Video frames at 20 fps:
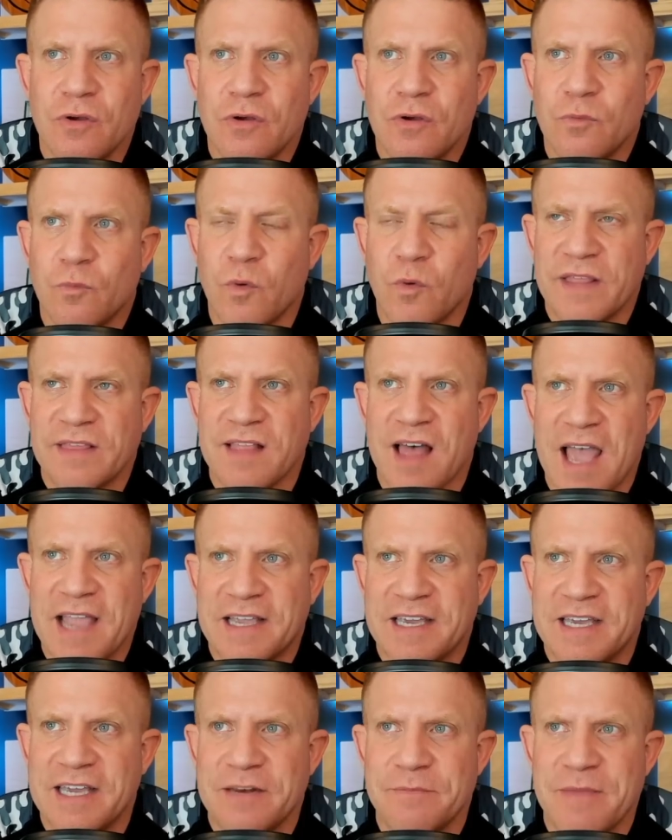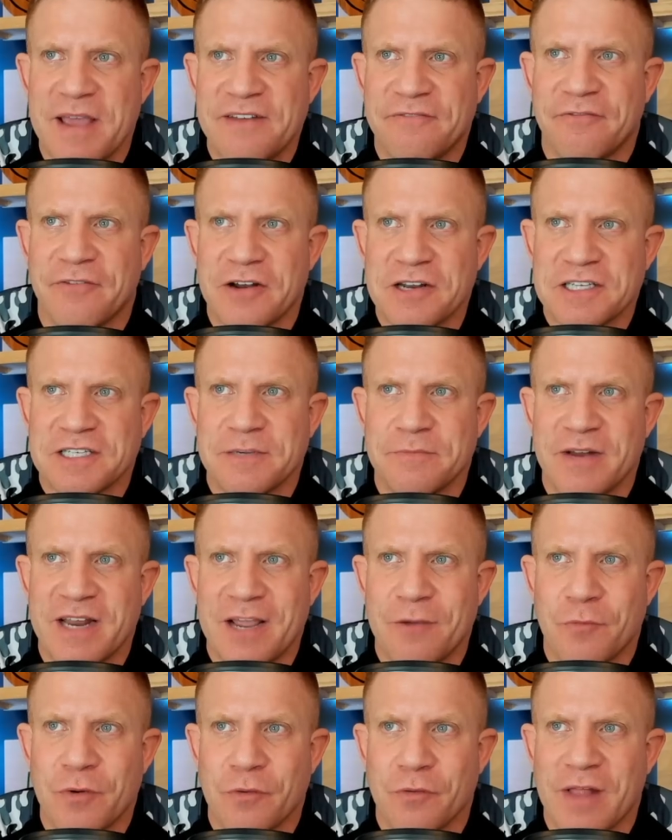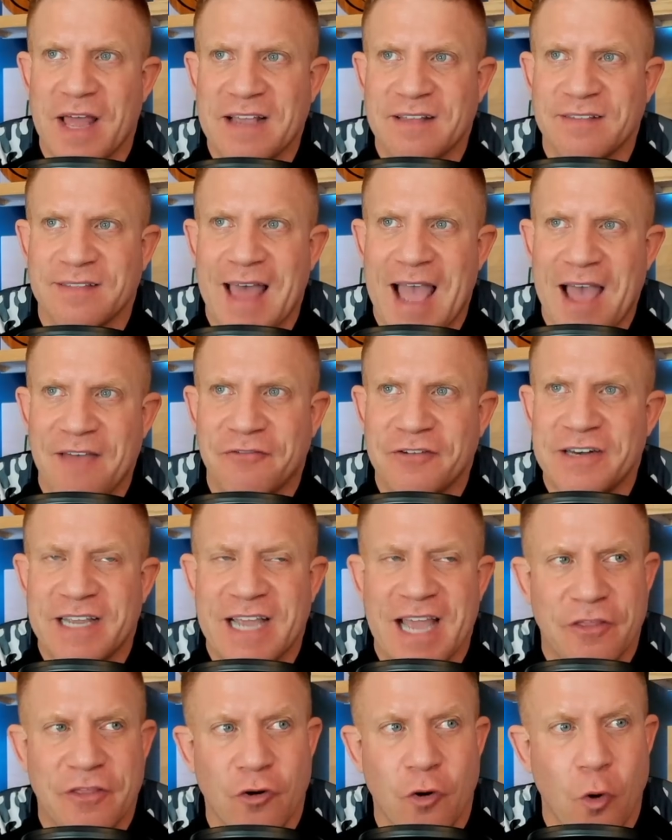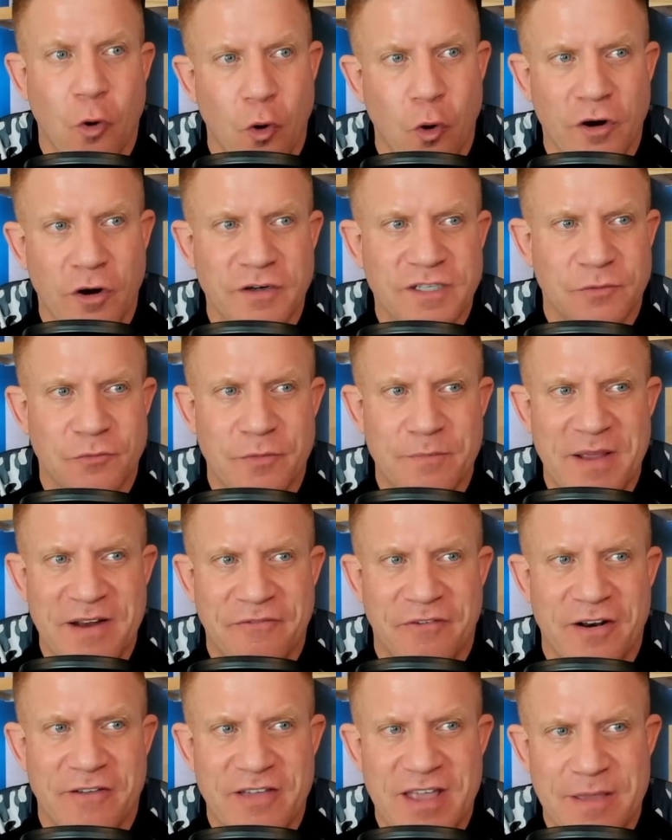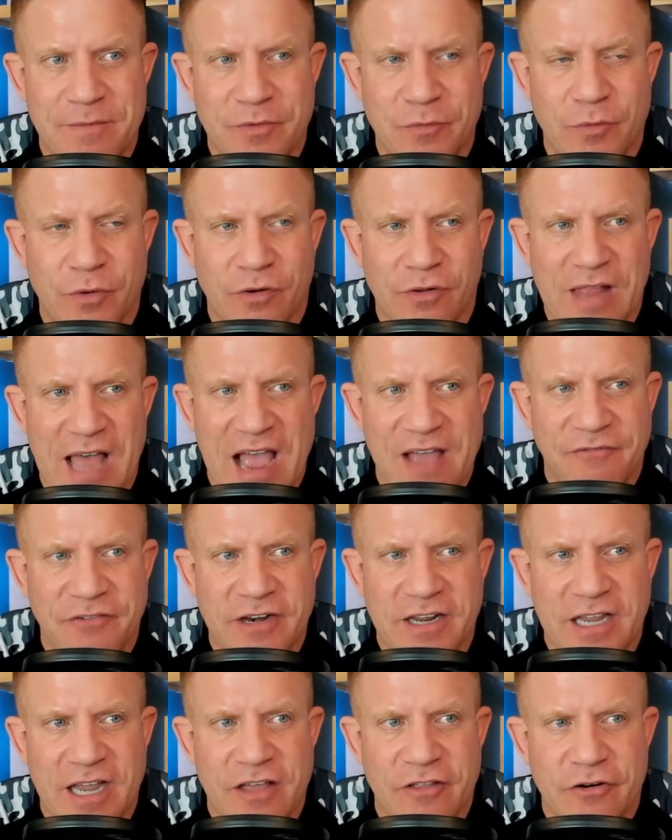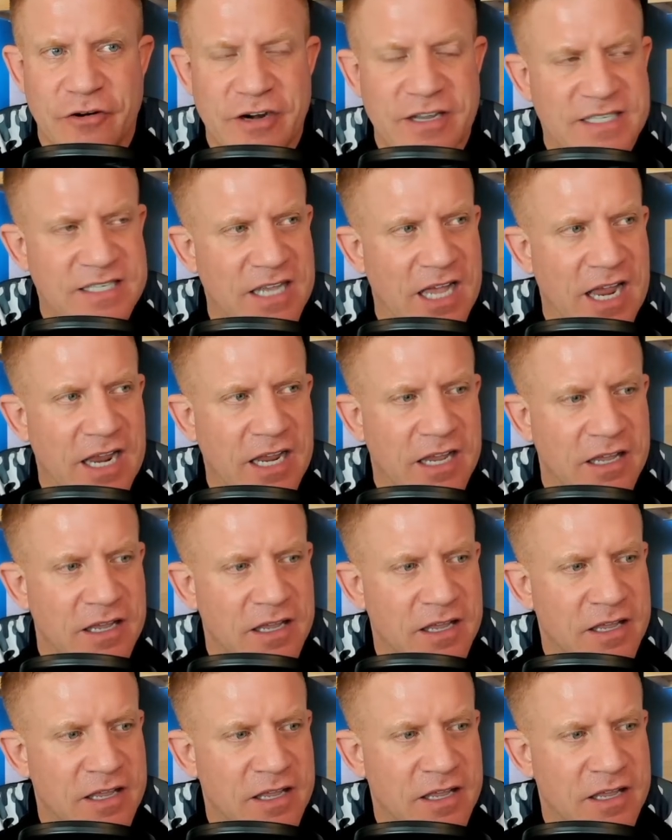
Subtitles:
When like he had made fun of somebody and we were like laughing together, or someone made fun of him and we were laughing together, and it's like,